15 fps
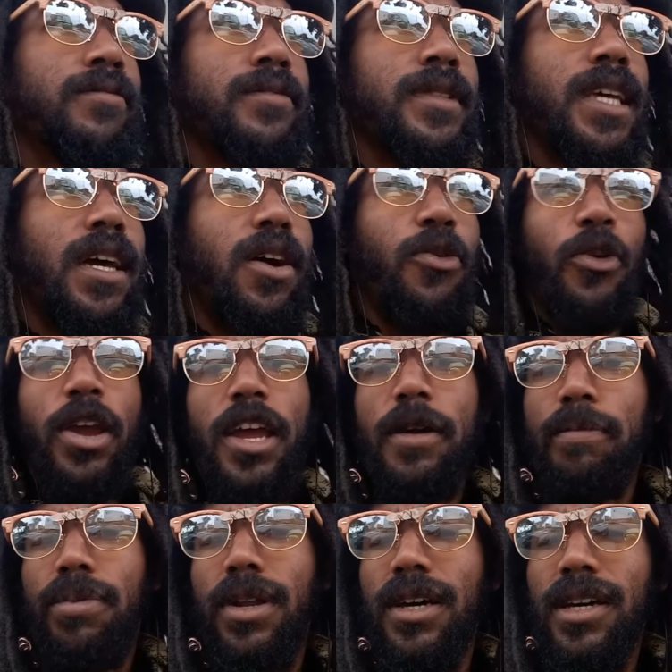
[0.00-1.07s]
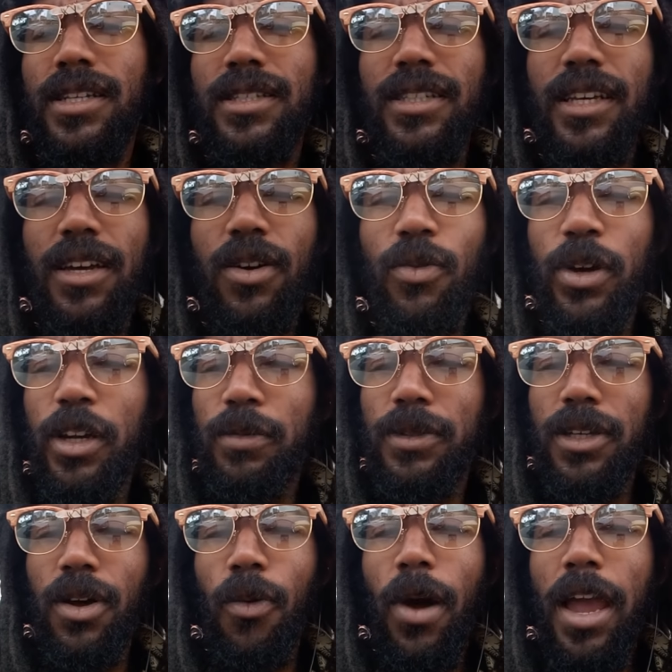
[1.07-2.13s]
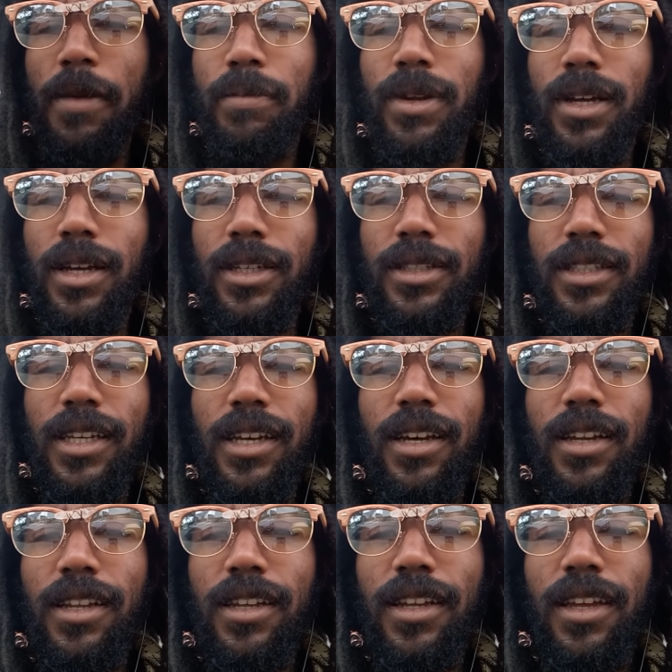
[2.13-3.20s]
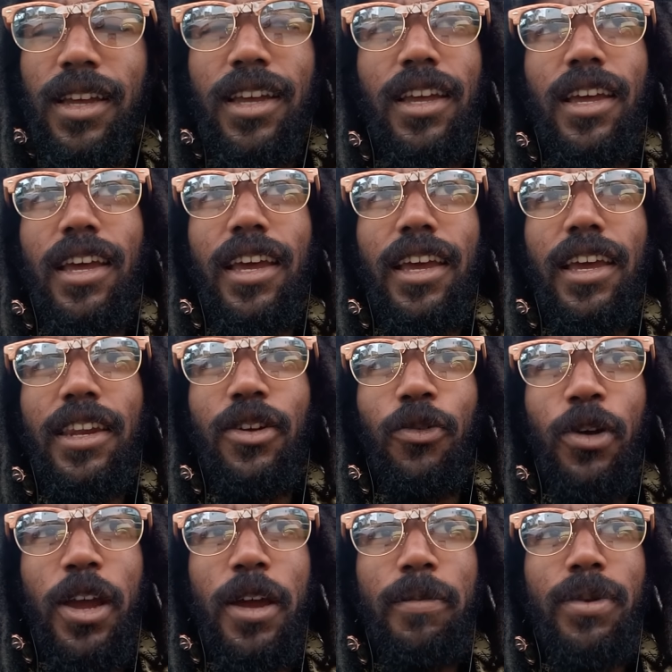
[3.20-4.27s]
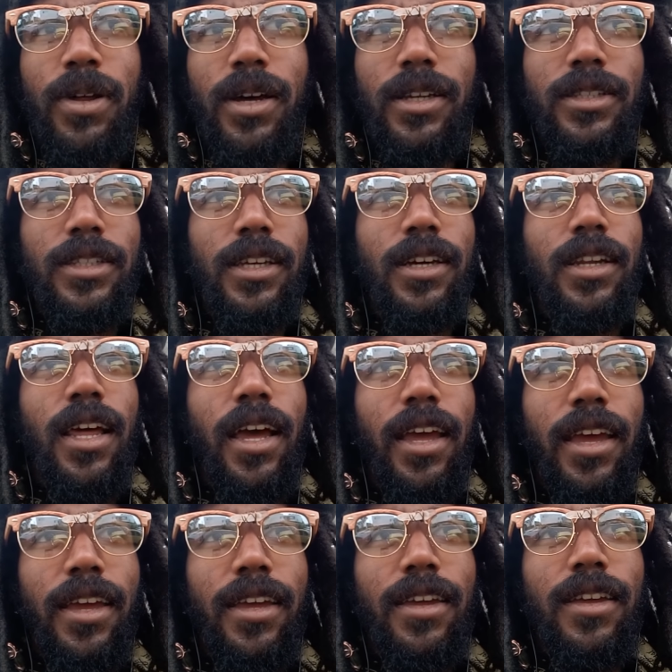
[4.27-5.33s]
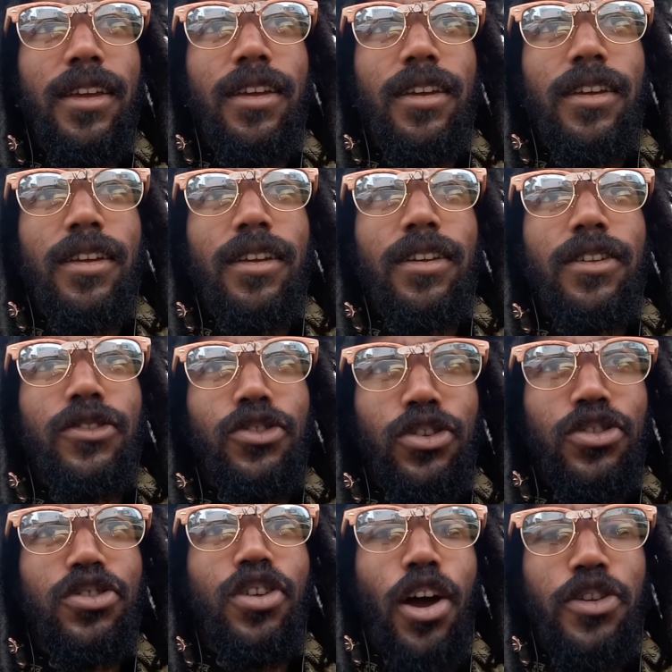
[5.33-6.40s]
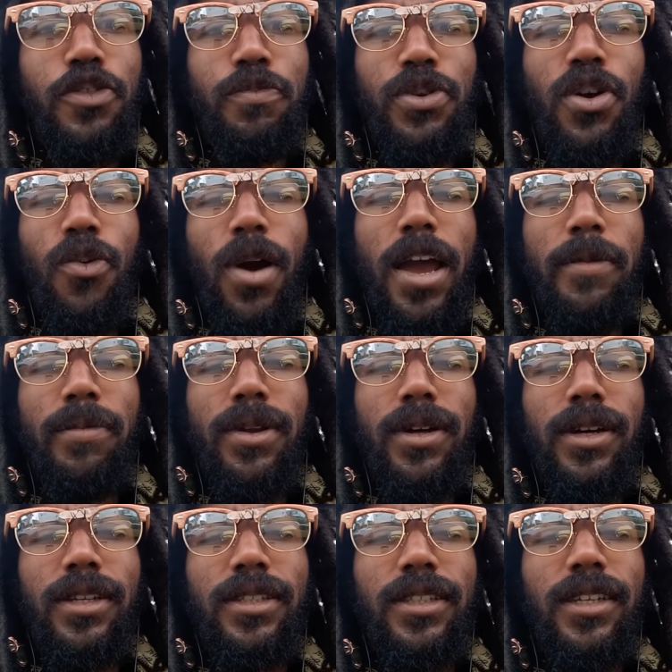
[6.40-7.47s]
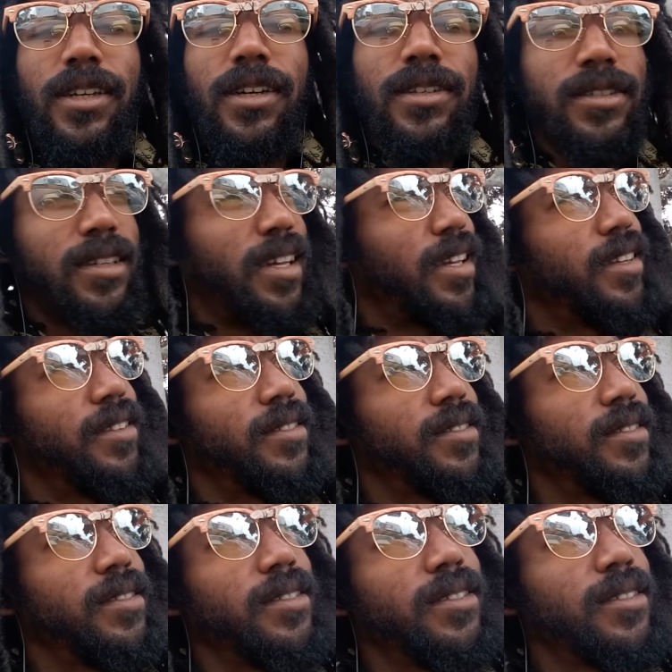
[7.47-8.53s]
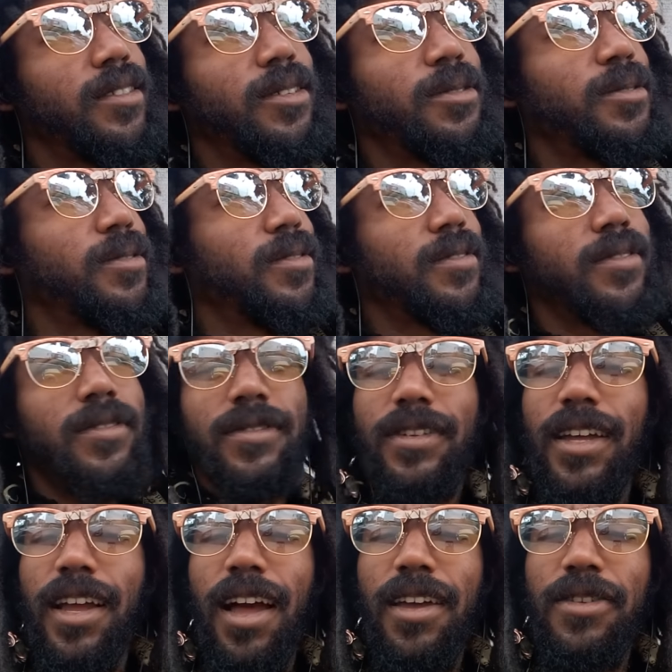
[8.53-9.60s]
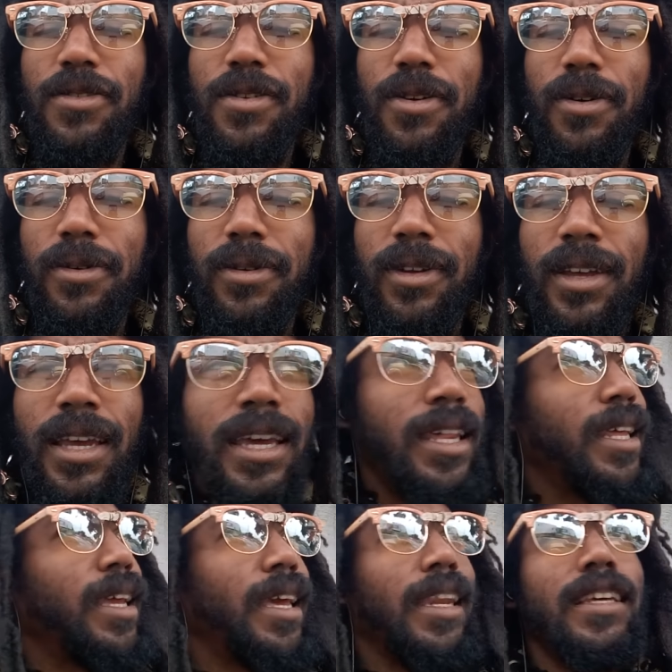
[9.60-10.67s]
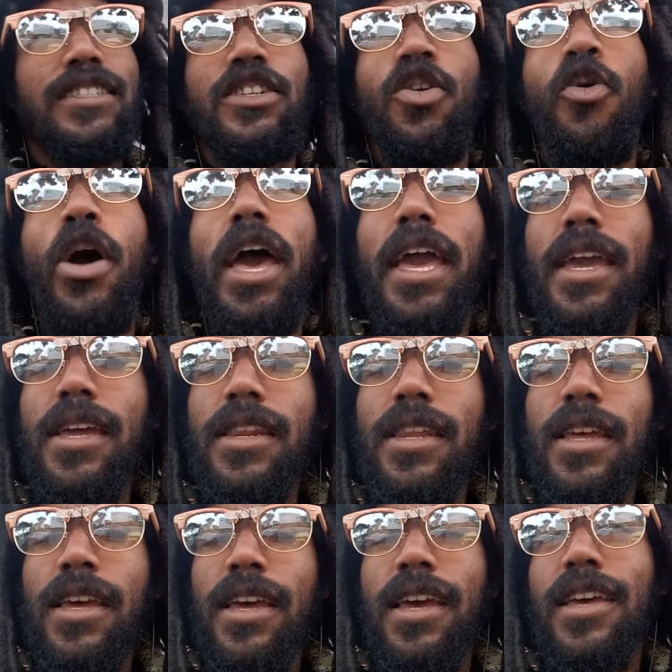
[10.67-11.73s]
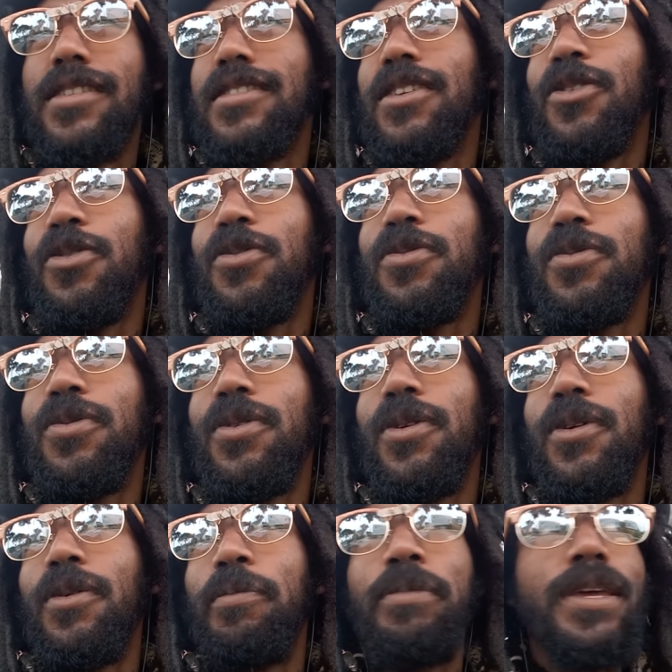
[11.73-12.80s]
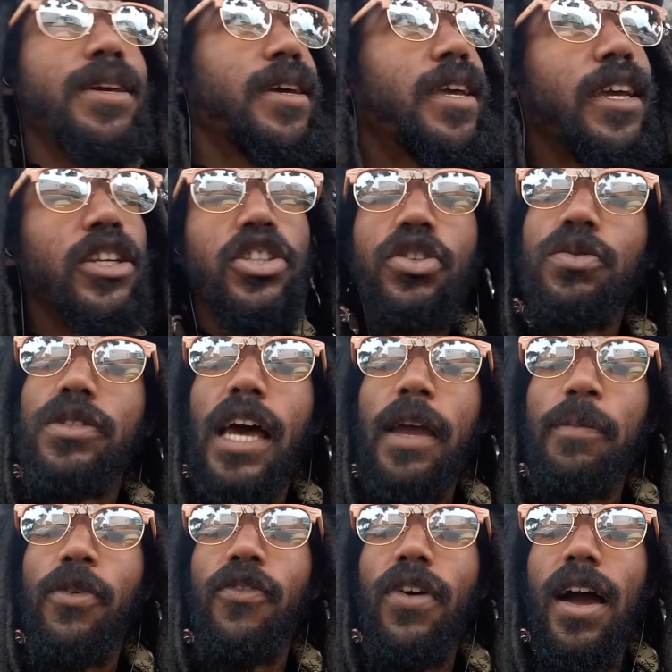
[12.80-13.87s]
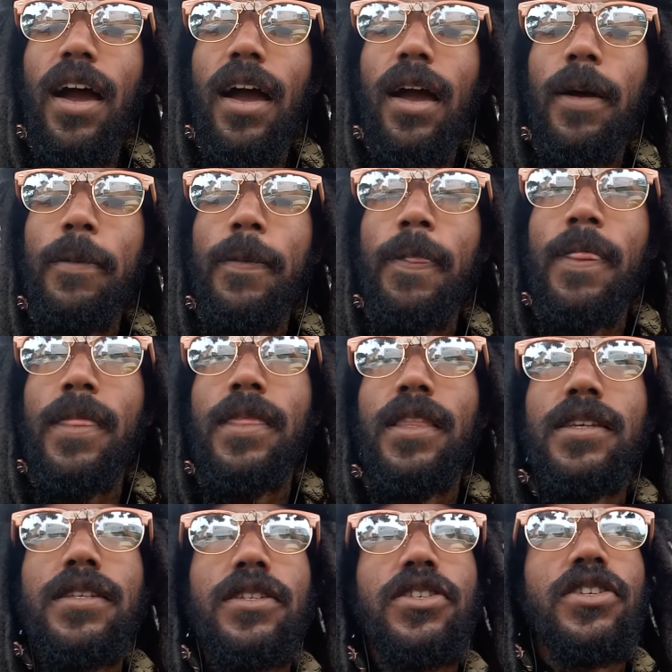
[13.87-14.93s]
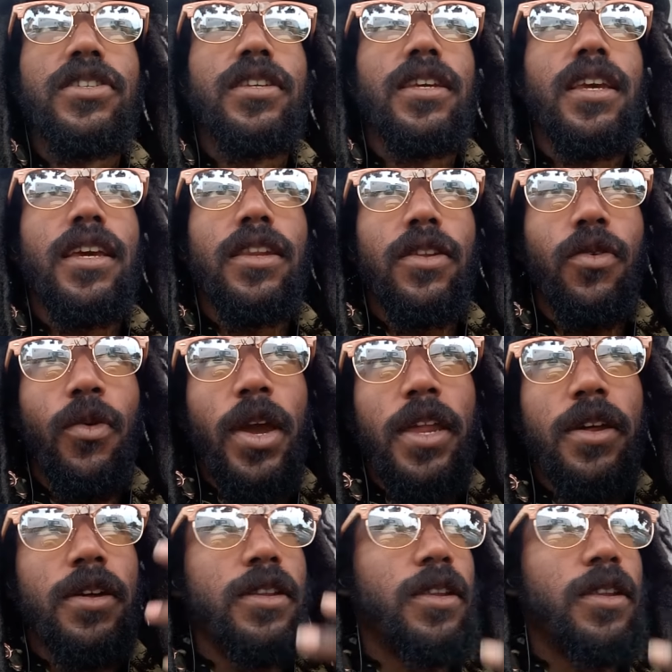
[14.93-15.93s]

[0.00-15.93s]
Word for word: a red blood cell went up to a white blood cell and and, the red blood cell like, hey, this is how you be a white blood cell. It's like, you know, like how you gonna and again, it's no hate. It's no me against you type of vibe. This is just, again, the way the, the